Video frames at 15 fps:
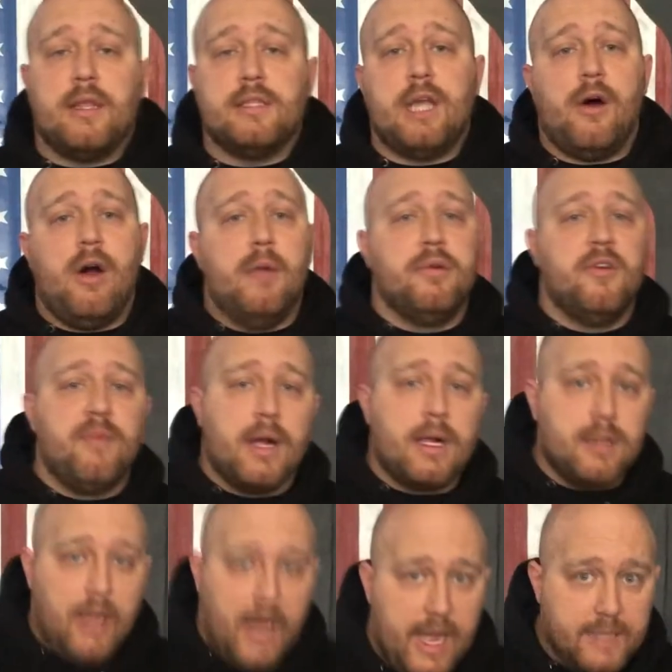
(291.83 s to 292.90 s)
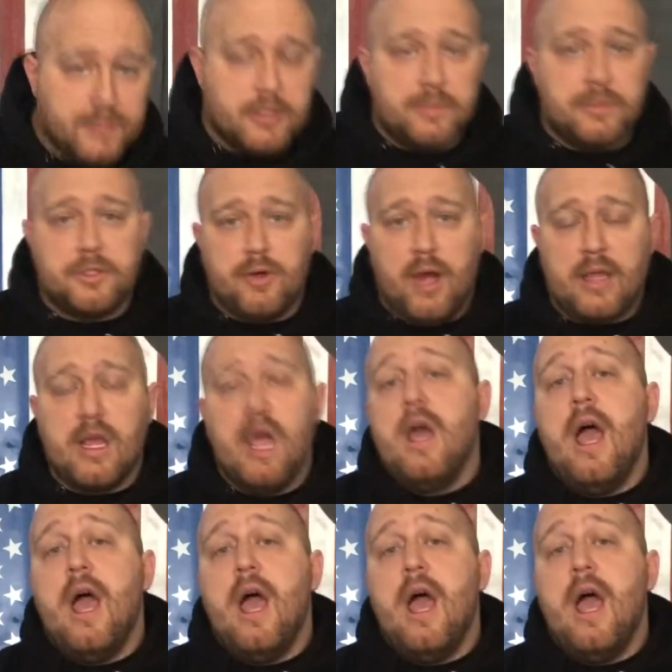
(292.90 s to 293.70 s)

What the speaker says: It's how I improve my client's grip strength,